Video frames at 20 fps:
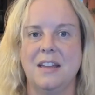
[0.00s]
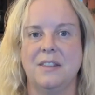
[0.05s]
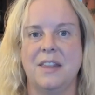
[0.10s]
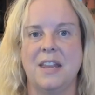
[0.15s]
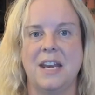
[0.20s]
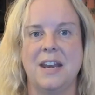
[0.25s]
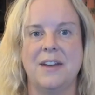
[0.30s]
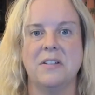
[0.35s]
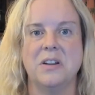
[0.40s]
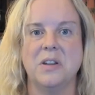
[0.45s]

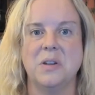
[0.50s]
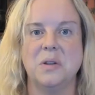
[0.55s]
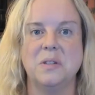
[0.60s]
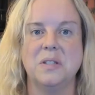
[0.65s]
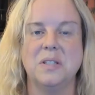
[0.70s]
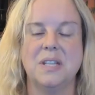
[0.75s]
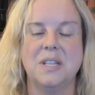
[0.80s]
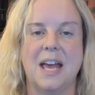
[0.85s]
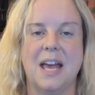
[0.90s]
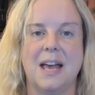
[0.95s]
They never
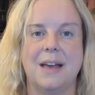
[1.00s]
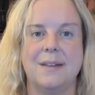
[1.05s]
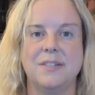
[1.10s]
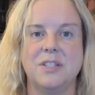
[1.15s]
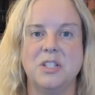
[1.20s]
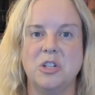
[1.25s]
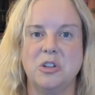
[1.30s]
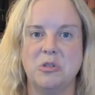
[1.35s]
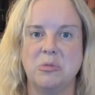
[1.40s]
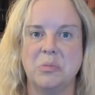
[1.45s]
used to have
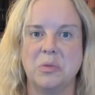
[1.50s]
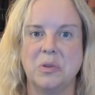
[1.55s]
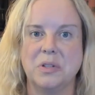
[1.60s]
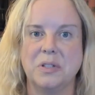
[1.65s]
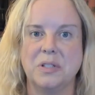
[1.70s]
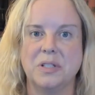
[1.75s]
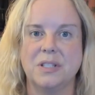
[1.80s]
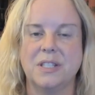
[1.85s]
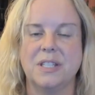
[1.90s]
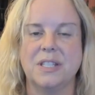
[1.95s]

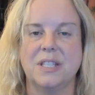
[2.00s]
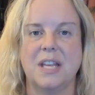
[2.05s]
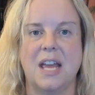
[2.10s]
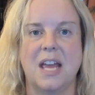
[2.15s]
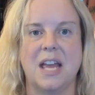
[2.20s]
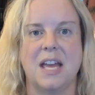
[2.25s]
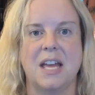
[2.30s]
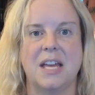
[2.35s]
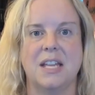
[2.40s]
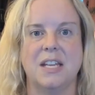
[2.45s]
tumors
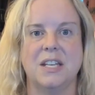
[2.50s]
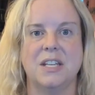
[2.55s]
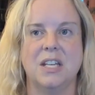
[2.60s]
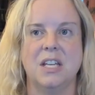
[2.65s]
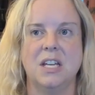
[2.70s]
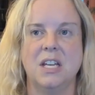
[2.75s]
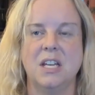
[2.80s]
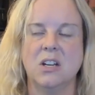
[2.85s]
and